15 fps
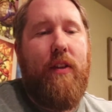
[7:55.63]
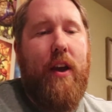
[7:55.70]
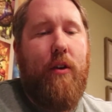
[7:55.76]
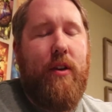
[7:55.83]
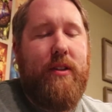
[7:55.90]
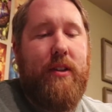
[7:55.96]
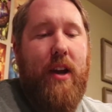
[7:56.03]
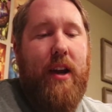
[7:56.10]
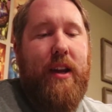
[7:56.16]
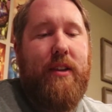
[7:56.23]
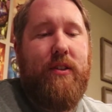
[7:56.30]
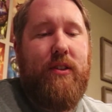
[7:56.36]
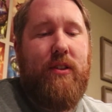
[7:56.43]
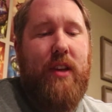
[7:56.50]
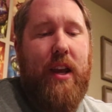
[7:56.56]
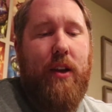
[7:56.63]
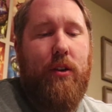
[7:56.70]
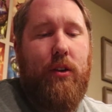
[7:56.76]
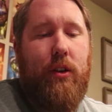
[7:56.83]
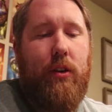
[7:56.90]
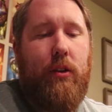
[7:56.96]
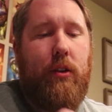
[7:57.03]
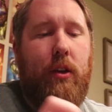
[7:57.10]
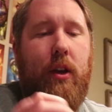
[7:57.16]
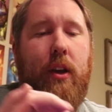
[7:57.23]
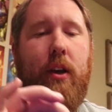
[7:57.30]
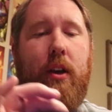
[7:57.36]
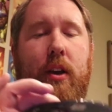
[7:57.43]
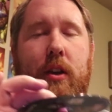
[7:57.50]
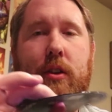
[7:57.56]
There is not a single
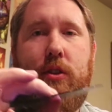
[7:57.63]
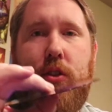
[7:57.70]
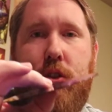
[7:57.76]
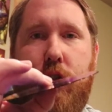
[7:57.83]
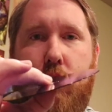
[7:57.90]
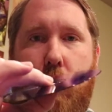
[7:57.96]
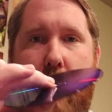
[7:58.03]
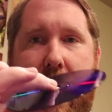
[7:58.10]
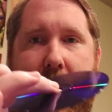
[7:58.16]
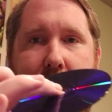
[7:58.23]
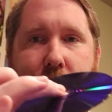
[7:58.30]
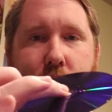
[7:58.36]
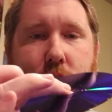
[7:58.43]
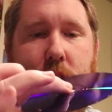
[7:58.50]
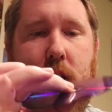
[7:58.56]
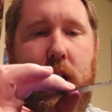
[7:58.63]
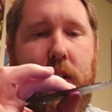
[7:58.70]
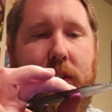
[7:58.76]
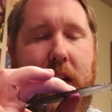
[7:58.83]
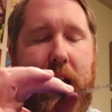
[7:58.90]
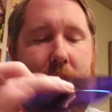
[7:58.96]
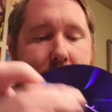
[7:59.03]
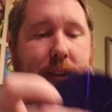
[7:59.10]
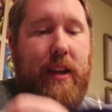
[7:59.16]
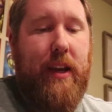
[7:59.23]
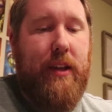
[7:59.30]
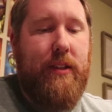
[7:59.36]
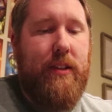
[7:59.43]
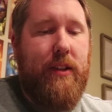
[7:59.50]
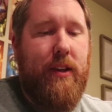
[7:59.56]
scratch on that
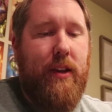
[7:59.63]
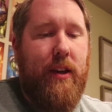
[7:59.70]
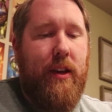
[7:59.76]
disc.